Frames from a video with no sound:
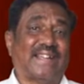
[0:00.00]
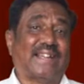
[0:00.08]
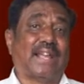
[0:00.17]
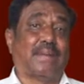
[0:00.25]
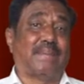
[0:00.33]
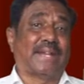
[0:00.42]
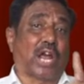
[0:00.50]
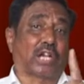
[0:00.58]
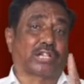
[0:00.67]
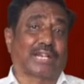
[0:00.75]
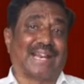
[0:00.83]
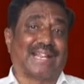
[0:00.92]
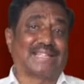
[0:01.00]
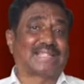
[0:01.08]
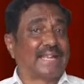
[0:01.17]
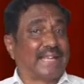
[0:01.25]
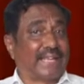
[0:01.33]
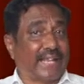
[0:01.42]
Hemidopterylus
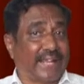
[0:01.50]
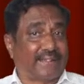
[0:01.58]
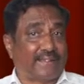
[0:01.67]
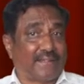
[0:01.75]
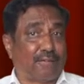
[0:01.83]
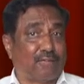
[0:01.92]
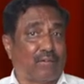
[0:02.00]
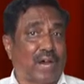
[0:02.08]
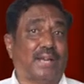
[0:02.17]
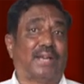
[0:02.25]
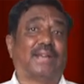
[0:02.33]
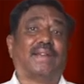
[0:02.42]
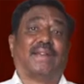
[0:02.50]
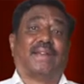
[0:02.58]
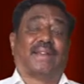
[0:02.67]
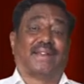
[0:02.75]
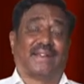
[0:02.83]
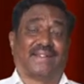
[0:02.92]
is wall
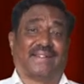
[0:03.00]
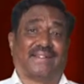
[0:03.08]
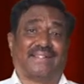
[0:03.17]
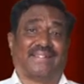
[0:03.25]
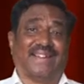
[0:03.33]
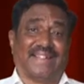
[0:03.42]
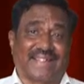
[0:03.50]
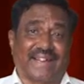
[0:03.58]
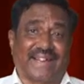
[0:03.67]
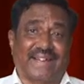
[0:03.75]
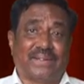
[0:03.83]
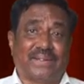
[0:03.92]
lizard.